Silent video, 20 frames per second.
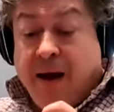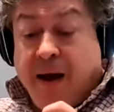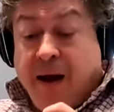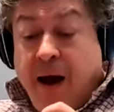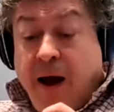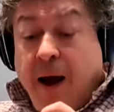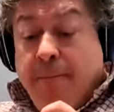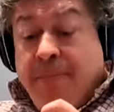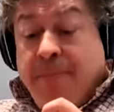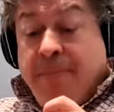
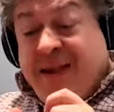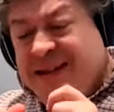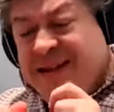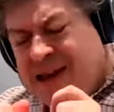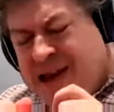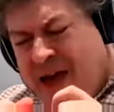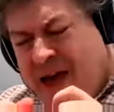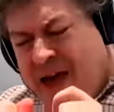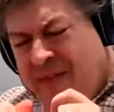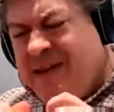But there's
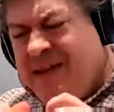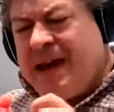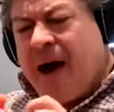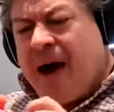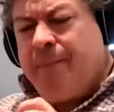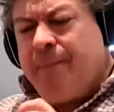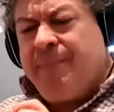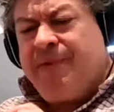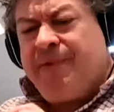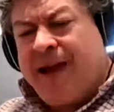another
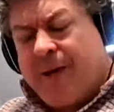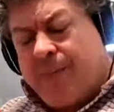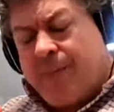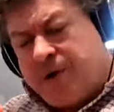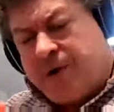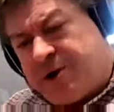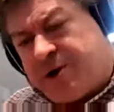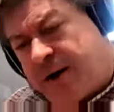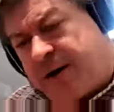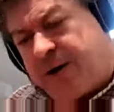dumb thing
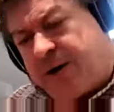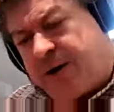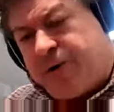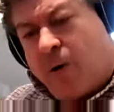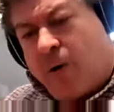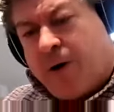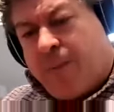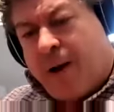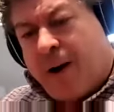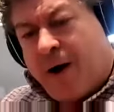which I'm going to
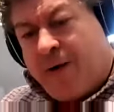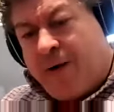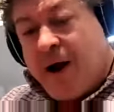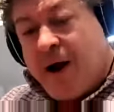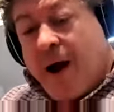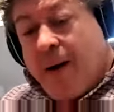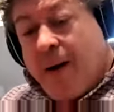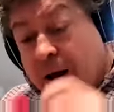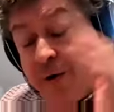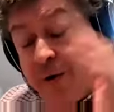talk about.
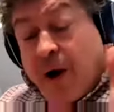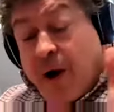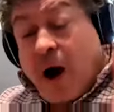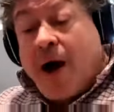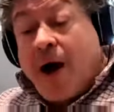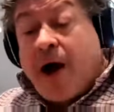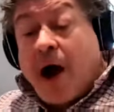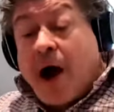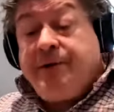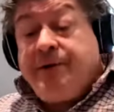You know, I,
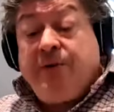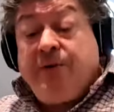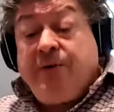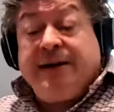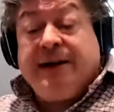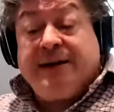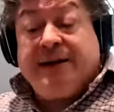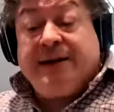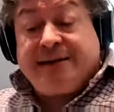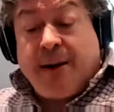I don't
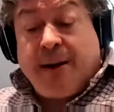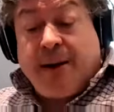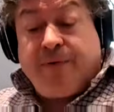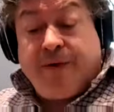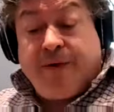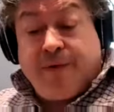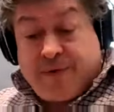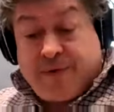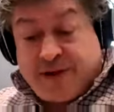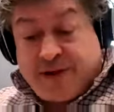think some of
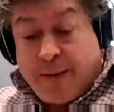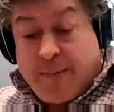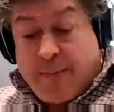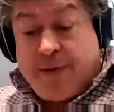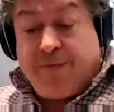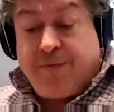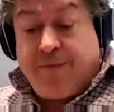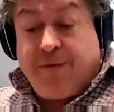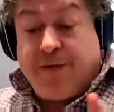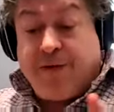the some of
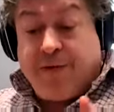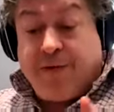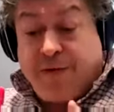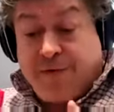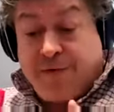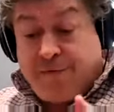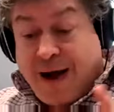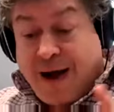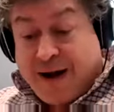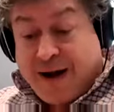the, the, the
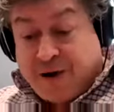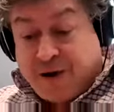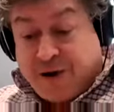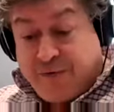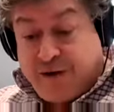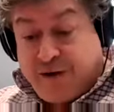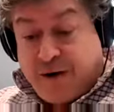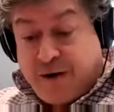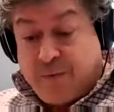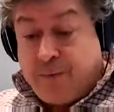fat
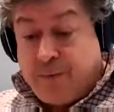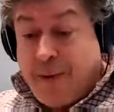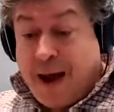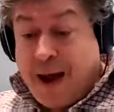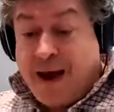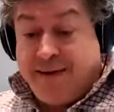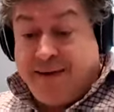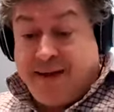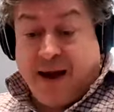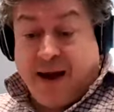shifting was a
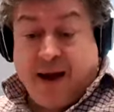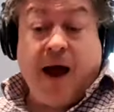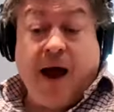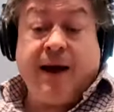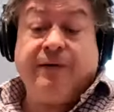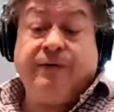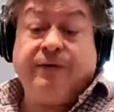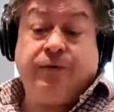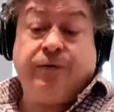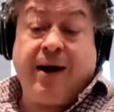bad thing. I had a
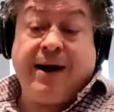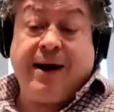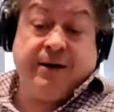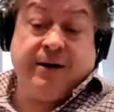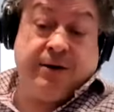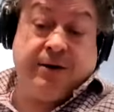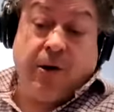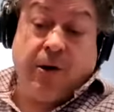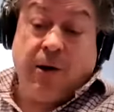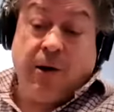great
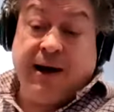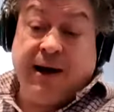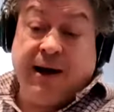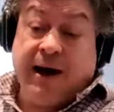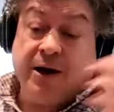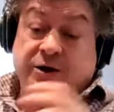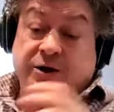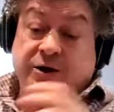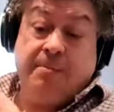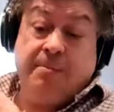colleague
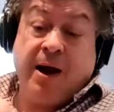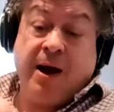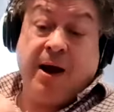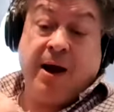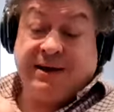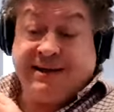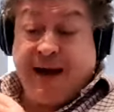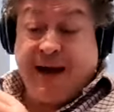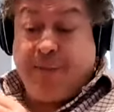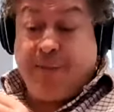actually, Mike
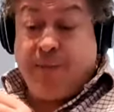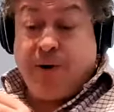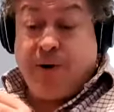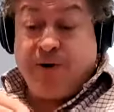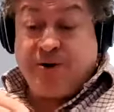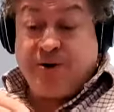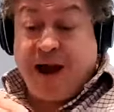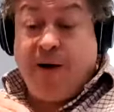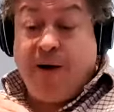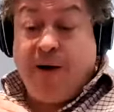Sim,
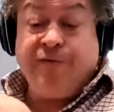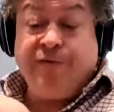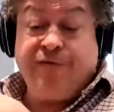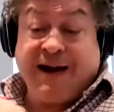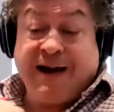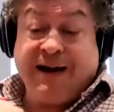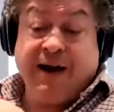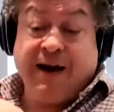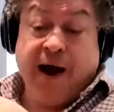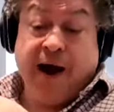who's now a
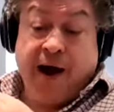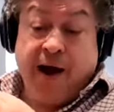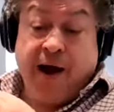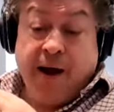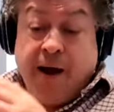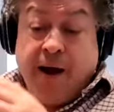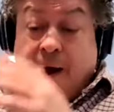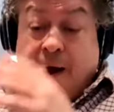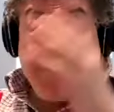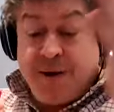vicar,
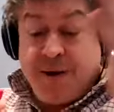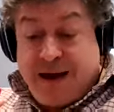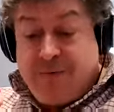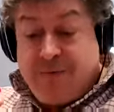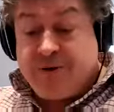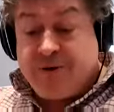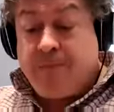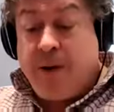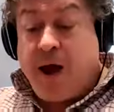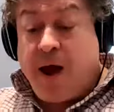but he
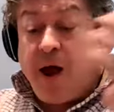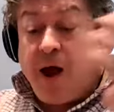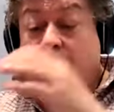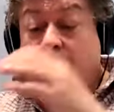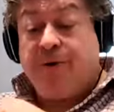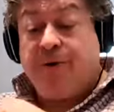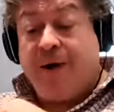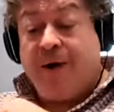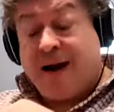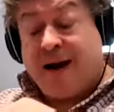was my art
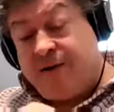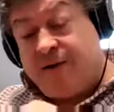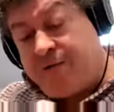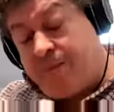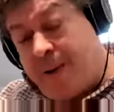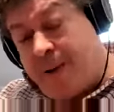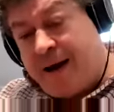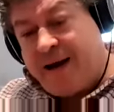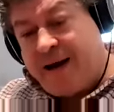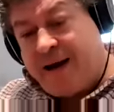director for
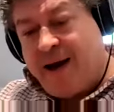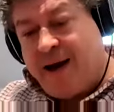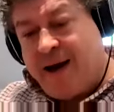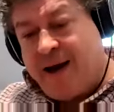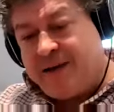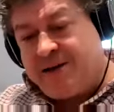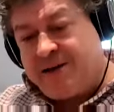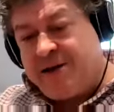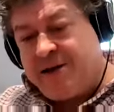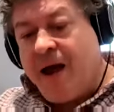many
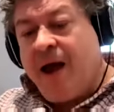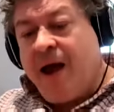years.